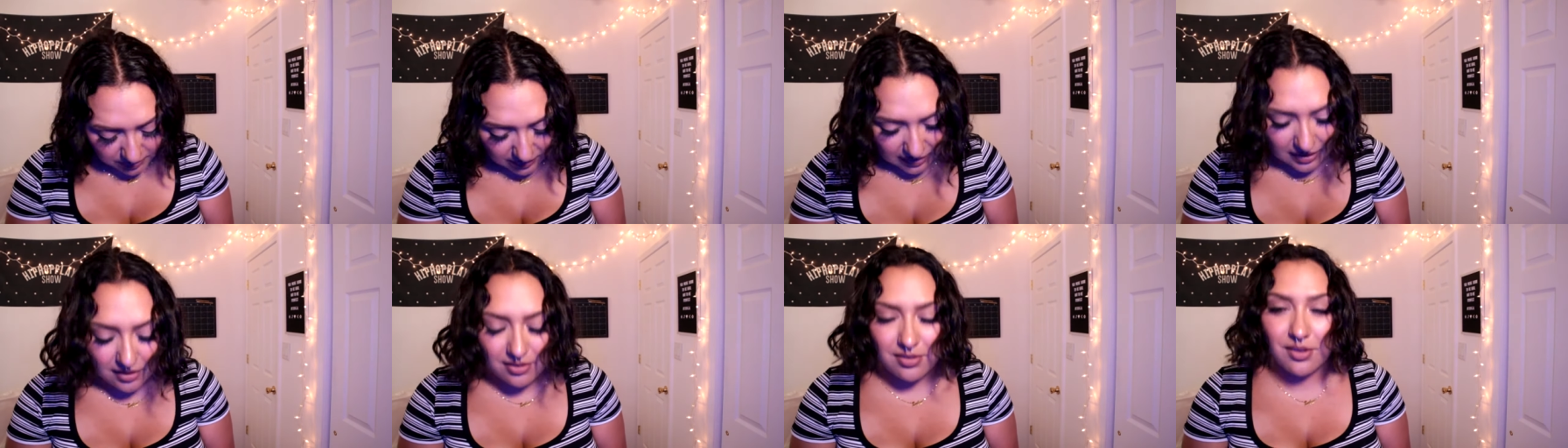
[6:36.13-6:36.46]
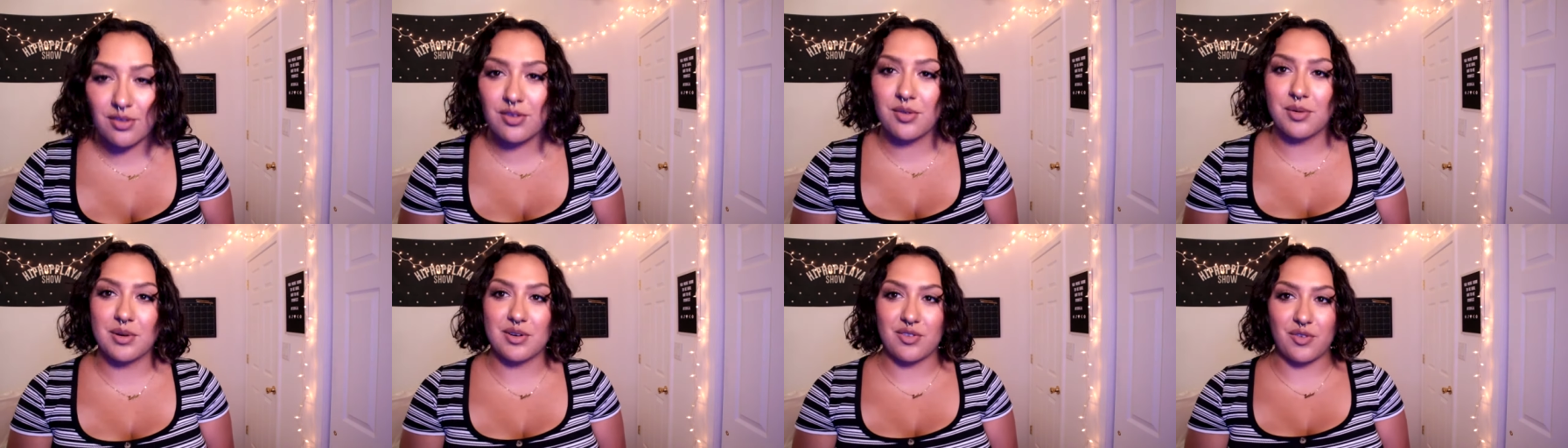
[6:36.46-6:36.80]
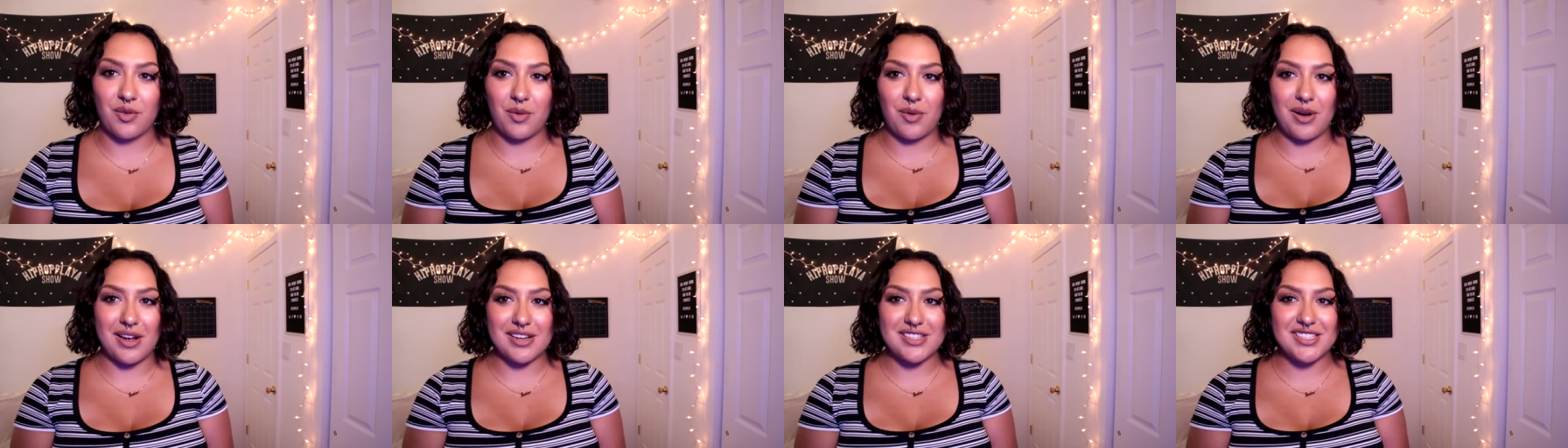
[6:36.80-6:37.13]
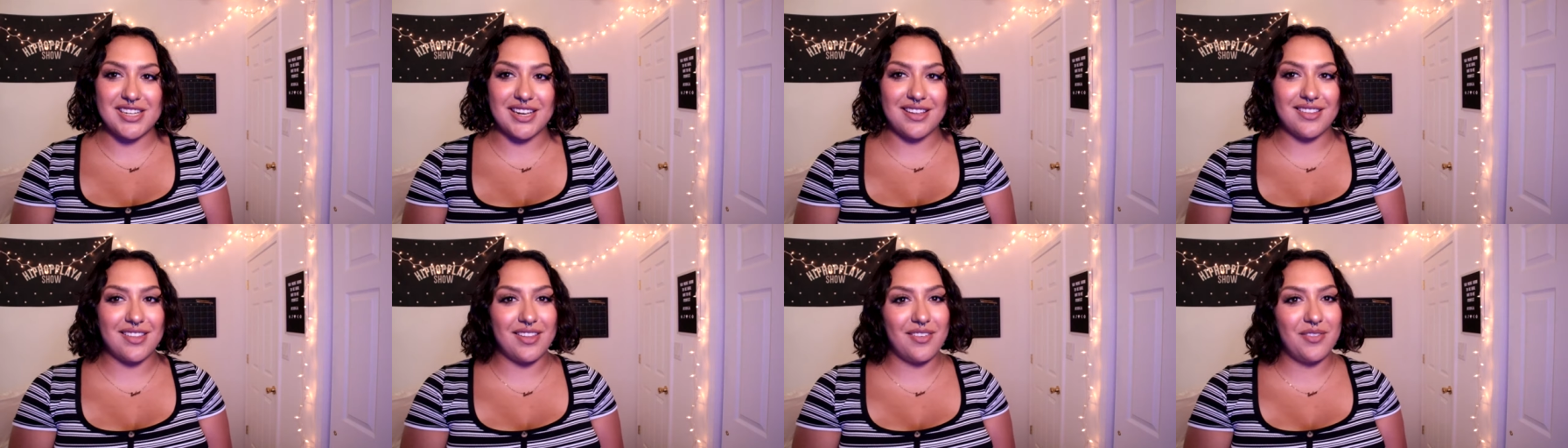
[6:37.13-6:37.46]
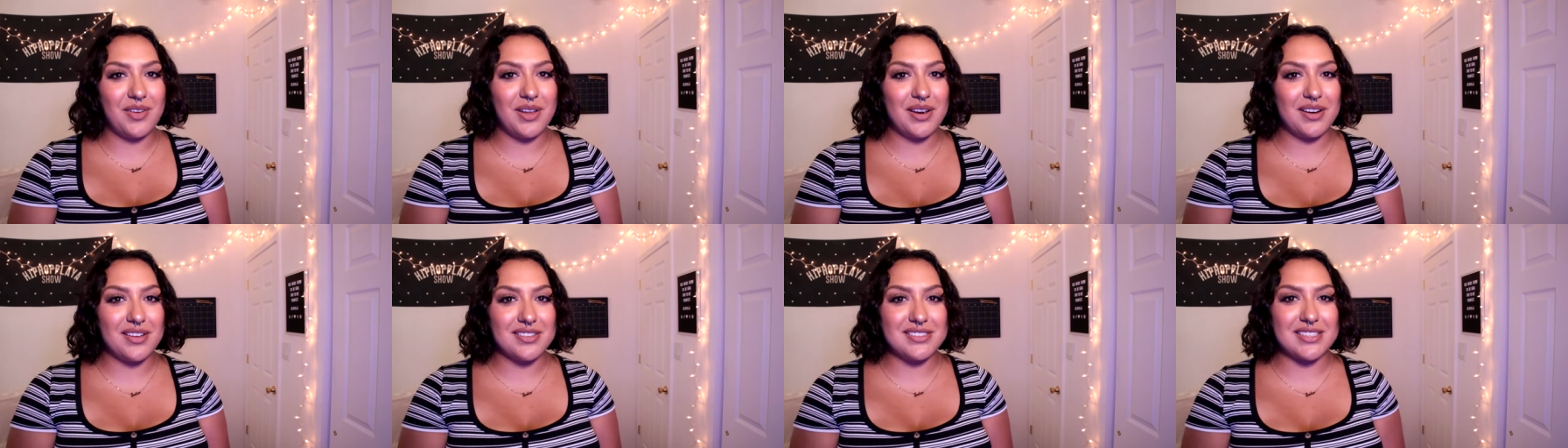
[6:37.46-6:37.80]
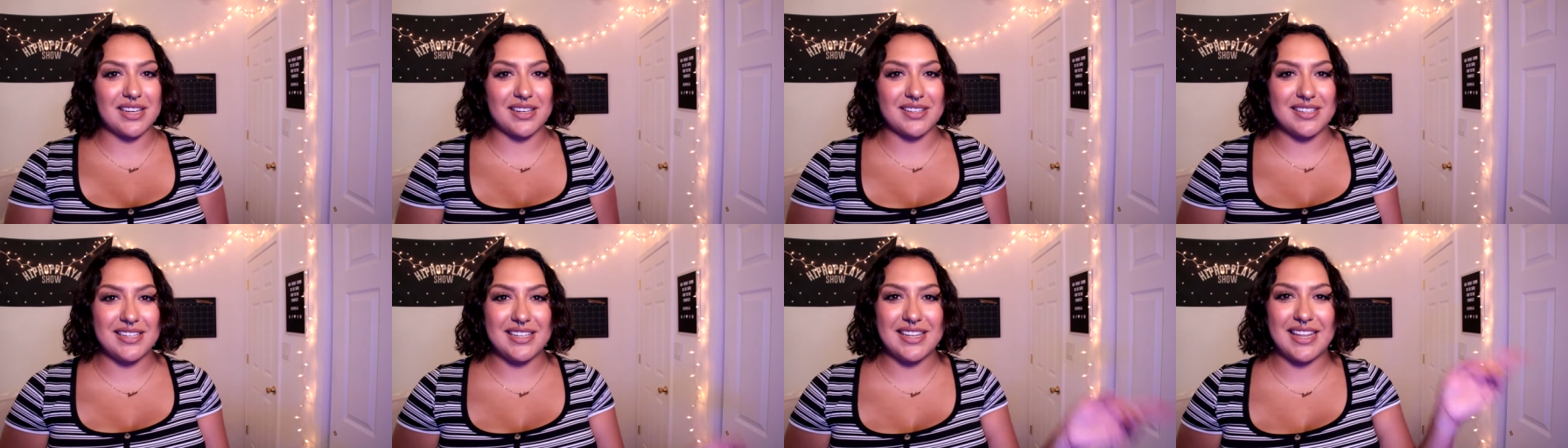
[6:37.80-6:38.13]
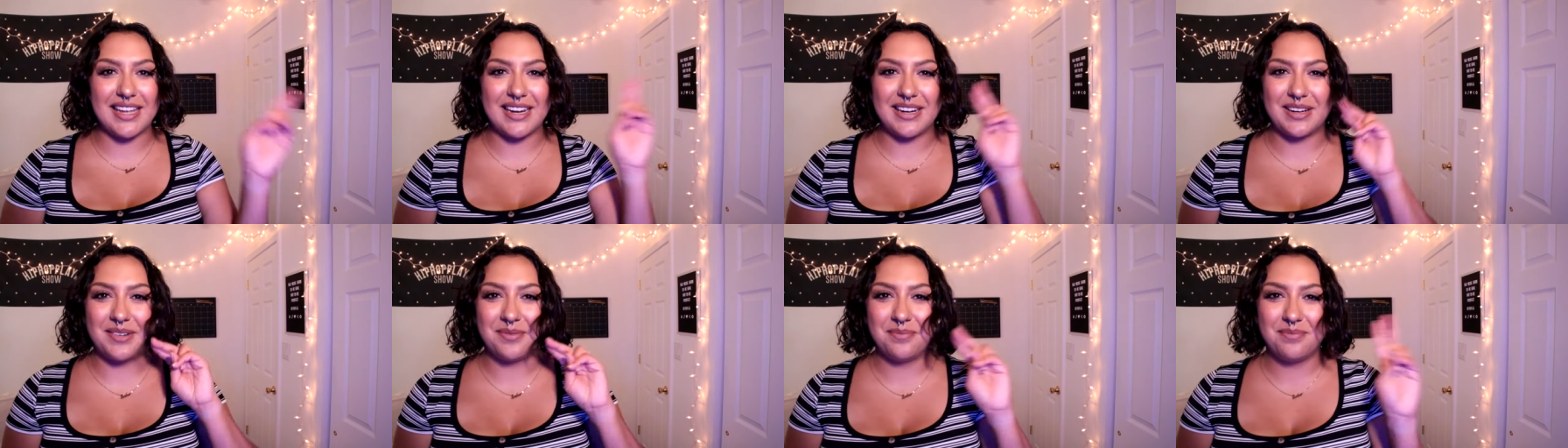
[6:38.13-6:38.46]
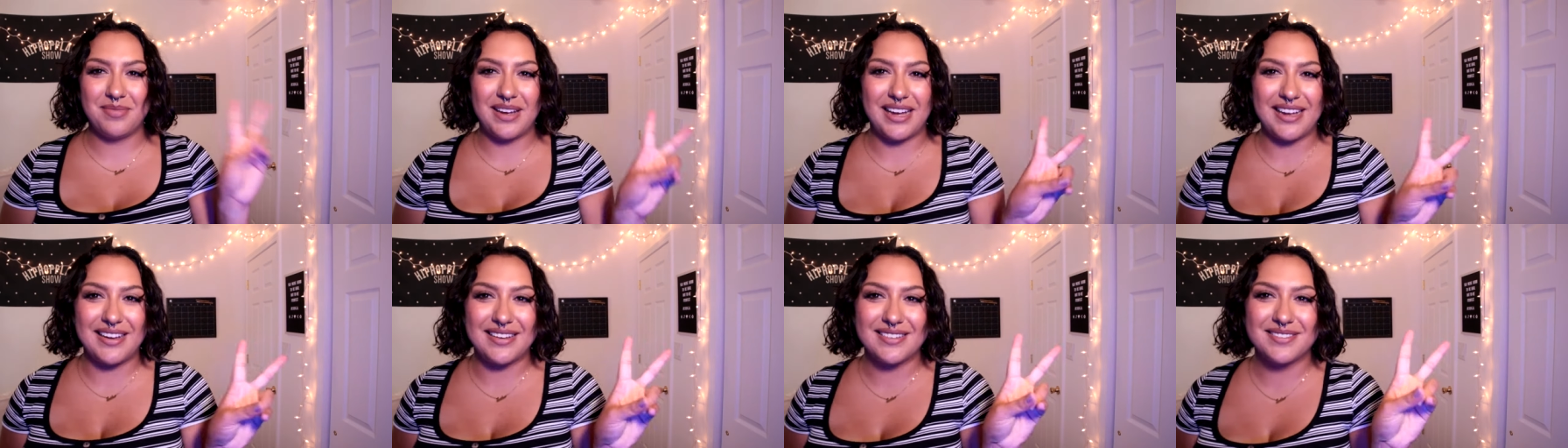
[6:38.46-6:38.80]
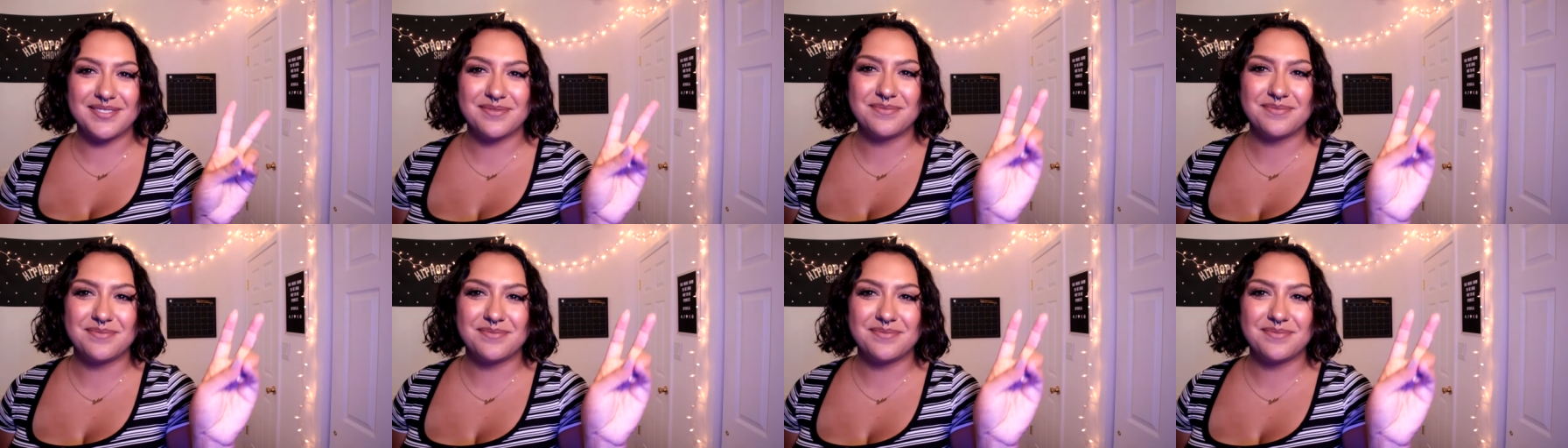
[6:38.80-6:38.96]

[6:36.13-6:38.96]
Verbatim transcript: Thank you so, so much for watching. Love you, and I'll talk to you later. Bye.